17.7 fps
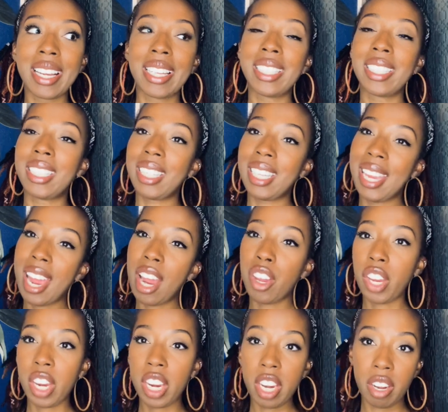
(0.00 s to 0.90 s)
see how
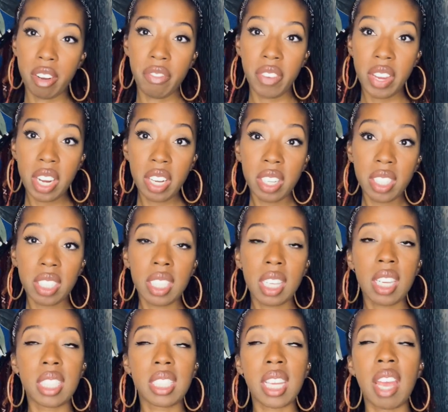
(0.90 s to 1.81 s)
your hair fares,
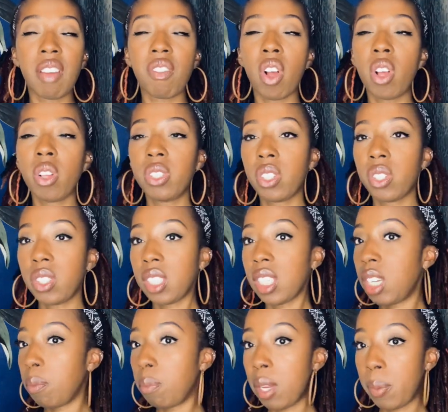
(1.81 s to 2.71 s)
because I've also
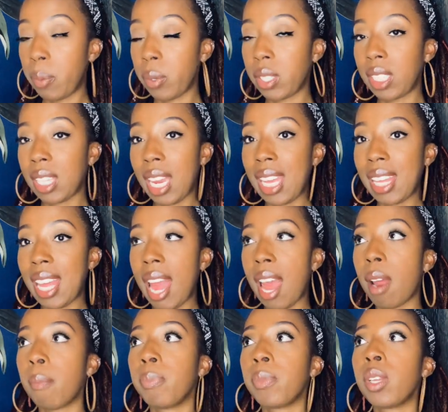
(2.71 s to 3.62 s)
seen people say
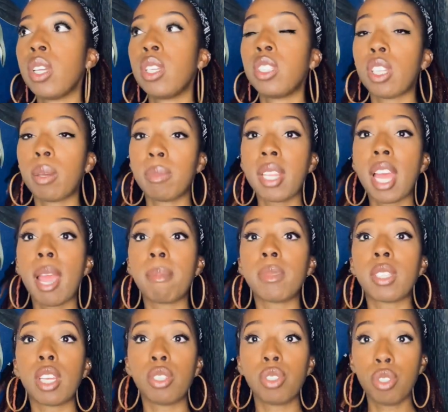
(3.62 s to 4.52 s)
that
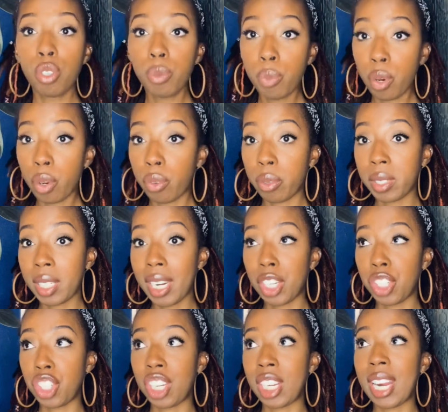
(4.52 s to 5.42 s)
sometimes a 2-point
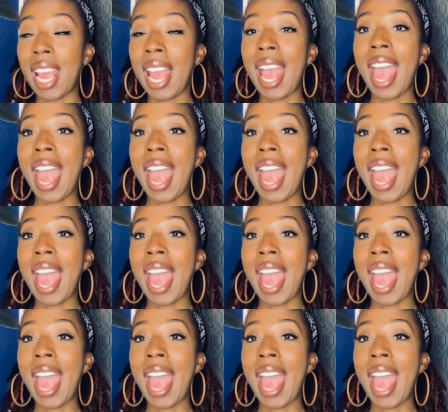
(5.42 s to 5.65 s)
rotation